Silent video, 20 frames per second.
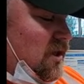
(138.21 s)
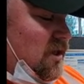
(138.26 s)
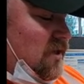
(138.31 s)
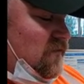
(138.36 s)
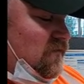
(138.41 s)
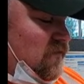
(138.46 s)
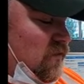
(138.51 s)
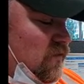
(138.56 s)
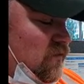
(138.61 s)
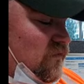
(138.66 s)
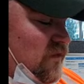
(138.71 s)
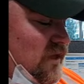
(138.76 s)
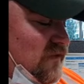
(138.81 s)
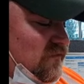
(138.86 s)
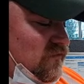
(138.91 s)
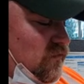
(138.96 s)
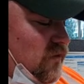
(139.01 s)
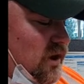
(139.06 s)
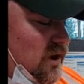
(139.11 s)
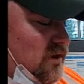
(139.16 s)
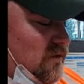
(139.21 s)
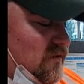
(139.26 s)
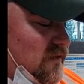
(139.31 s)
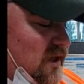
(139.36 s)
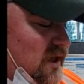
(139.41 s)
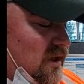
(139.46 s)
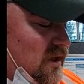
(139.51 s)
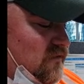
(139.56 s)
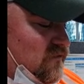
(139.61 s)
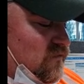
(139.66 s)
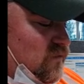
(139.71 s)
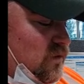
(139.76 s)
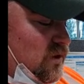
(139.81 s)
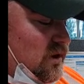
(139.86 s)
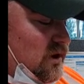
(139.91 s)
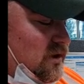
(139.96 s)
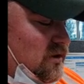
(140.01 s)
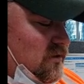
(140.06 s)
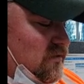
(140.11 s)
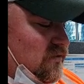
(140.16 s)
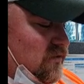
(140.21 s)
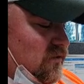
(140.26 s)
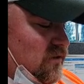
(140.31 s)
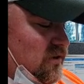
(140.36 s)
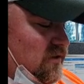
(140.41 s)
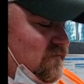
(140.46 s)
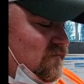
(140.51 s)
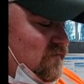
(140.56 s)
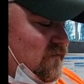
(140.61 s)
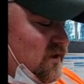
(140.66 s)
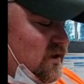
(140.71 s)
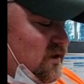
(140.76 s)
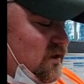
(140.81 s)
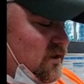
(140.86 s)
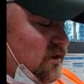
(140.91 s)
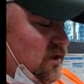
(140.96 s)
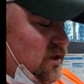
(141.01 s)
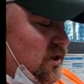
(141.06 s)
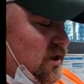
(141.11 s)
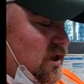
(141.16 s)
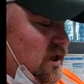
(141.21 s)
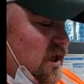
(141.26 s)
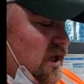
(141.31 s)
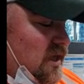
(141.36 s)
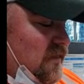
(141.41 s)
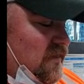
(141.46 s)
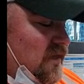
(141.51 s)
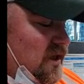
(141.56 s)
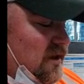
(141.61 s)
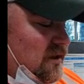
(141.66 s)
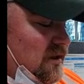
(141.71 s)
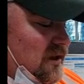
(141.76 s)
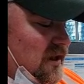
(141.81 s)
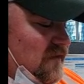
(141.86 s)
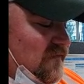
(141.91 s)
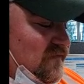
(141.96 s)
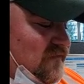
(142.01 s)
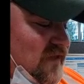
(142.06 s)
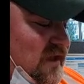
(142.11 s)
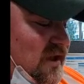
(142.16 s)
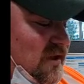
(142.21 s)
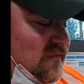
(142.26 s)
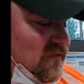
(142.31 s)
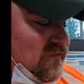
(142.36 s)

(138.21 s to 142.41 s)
so that's greater than 20 to 30 feet, and then less than.